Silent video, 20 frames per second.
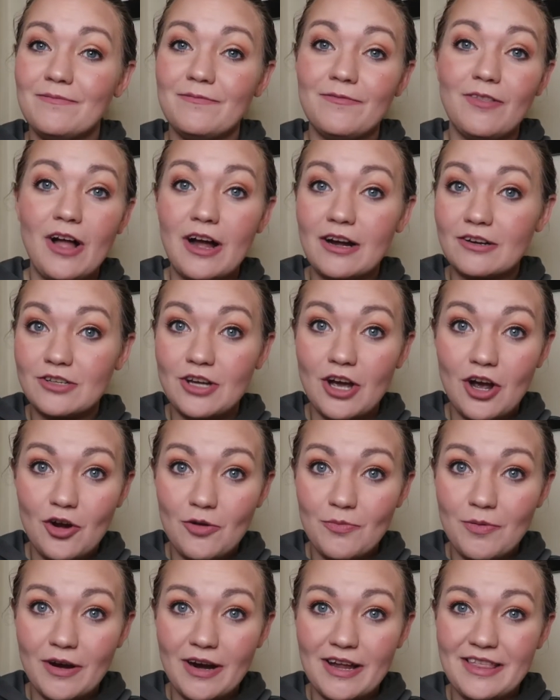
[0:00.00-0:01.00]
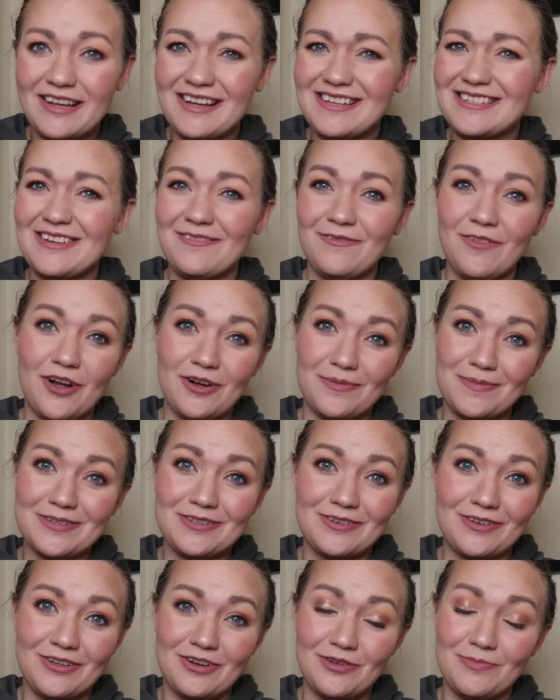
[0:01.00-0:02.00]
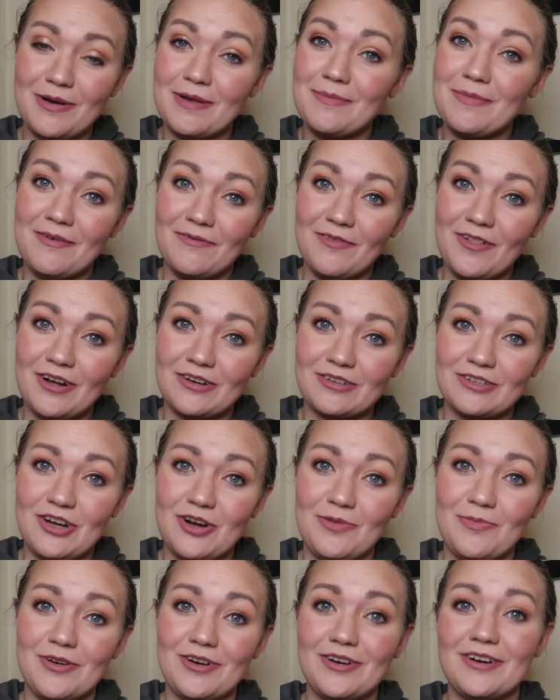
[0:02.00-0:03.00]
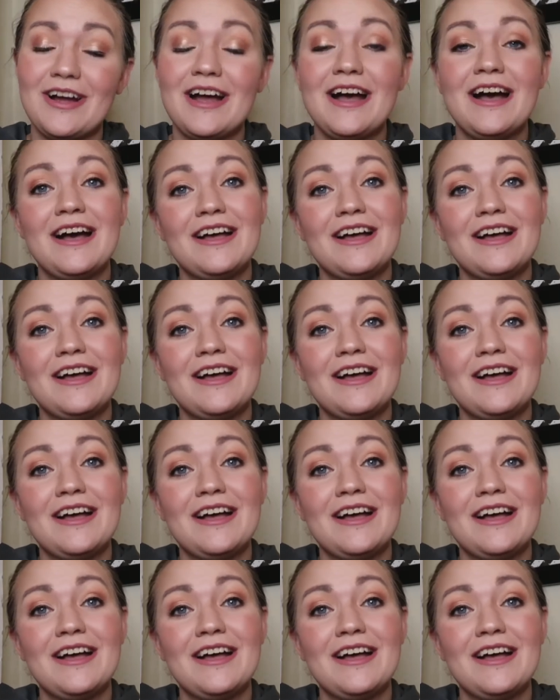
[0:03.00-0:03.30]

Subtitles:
Vlogtober, I think I said Vlogmas earlier, but I meant Vlogtober.